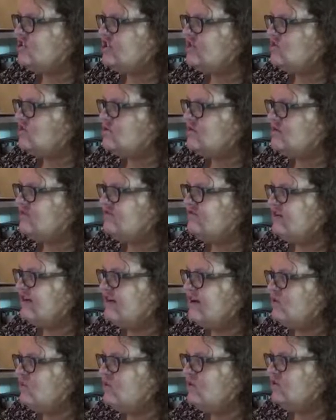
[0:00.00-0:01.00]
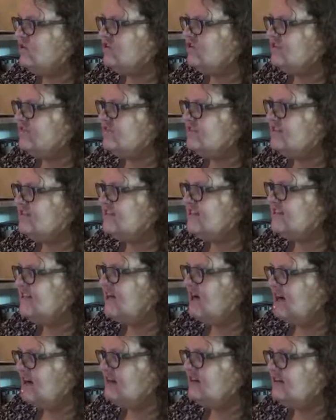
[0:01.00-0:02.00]
and horrifying world of the
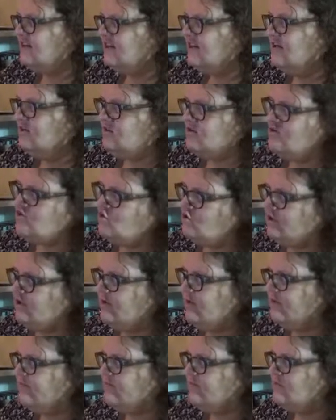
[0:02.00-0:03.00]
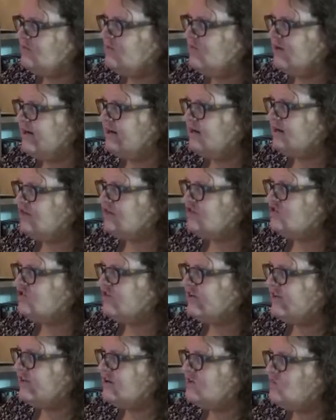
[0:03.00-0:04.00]
Tanakh, or Torah, where
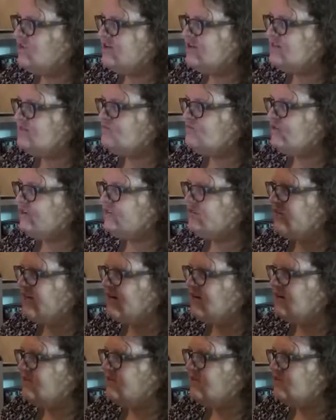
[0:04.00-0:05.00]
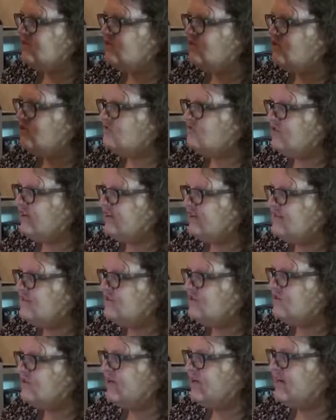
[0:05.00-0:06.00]
tricking one's brother out of his birthright is
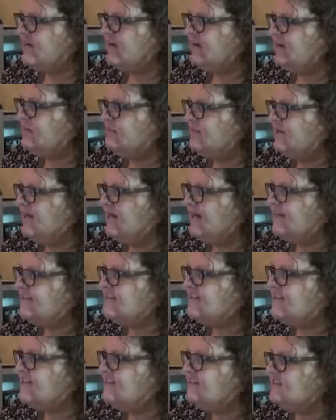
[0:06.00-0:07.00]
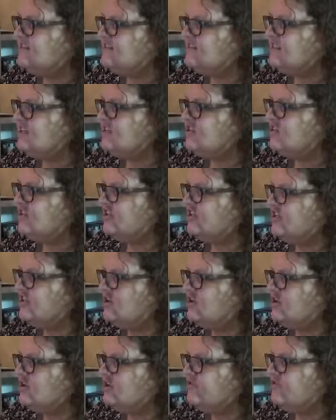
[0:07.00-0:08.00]
okay, but accidentally touching the
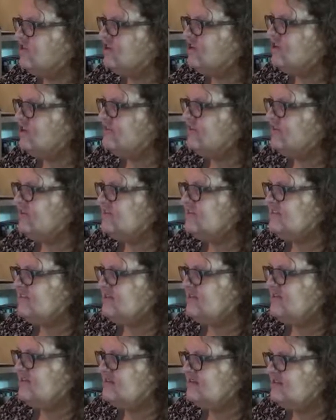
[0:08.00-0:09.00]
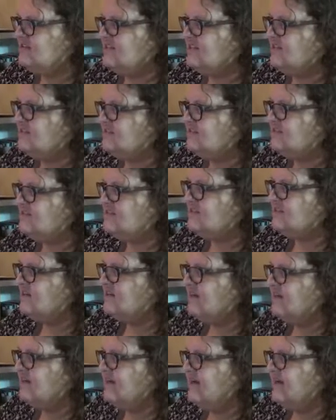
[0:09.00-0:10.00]
Ark of the Covenant is a death sentence
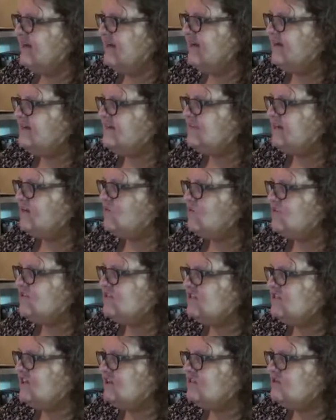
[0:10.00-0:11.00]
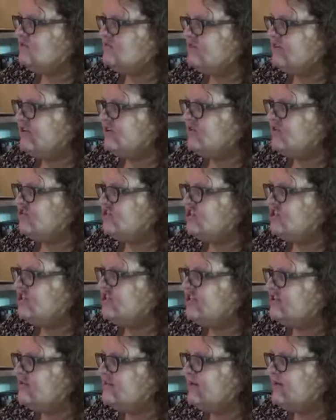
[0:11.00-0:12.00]
and I wanted other readers to
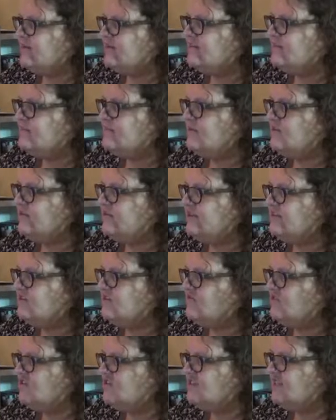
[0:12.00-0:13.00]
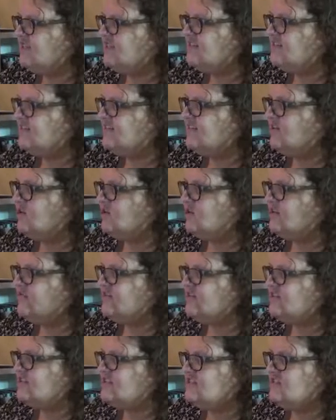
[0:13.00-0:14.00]
share my experience of the text in all of
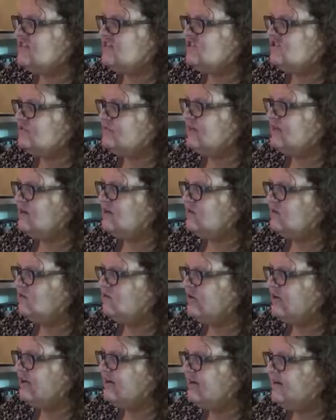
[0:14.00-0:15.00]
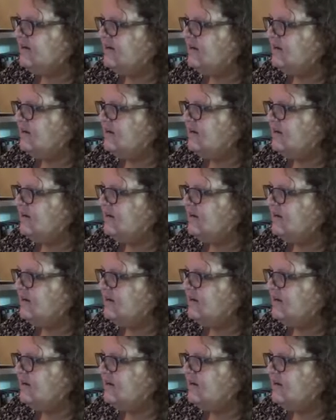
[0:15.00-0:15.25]
its disturbing glory.